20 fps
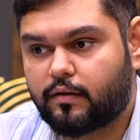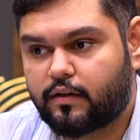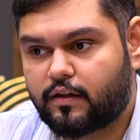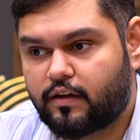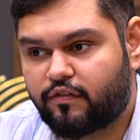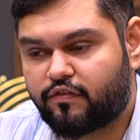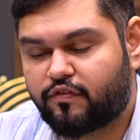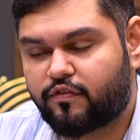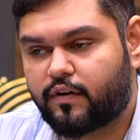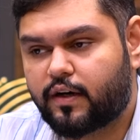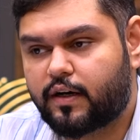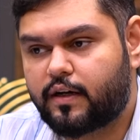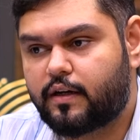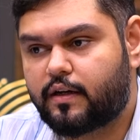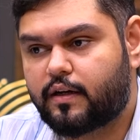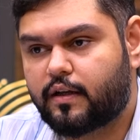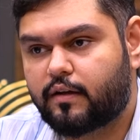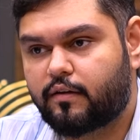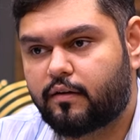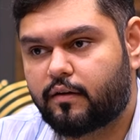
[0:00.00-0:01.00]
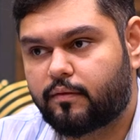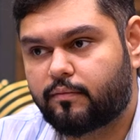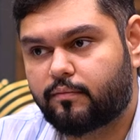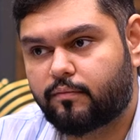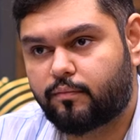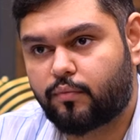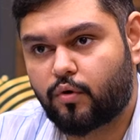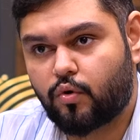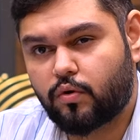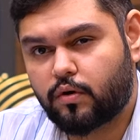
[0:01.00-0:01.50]
different
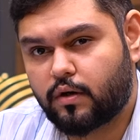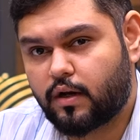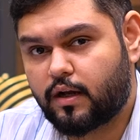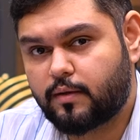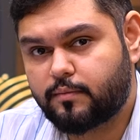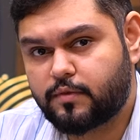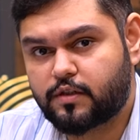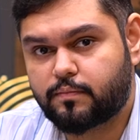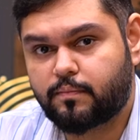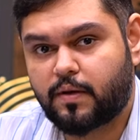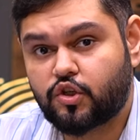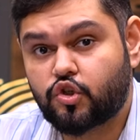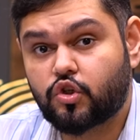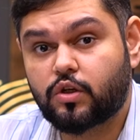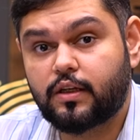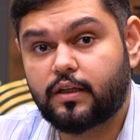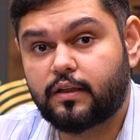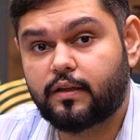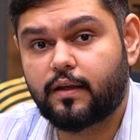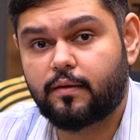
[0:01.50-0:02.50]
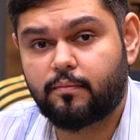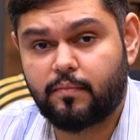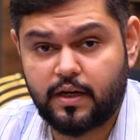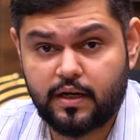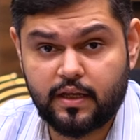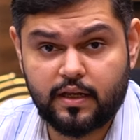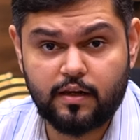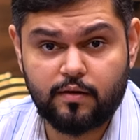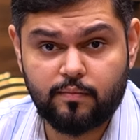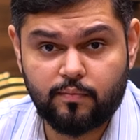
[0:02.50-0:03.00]
programs, especially their
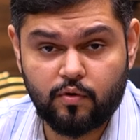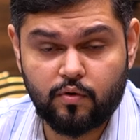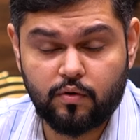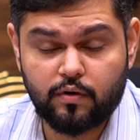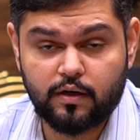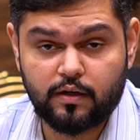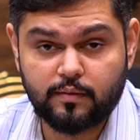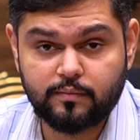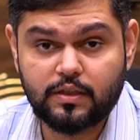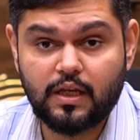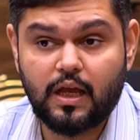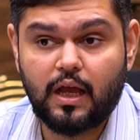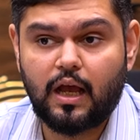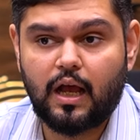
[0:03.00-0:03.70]
medical programs,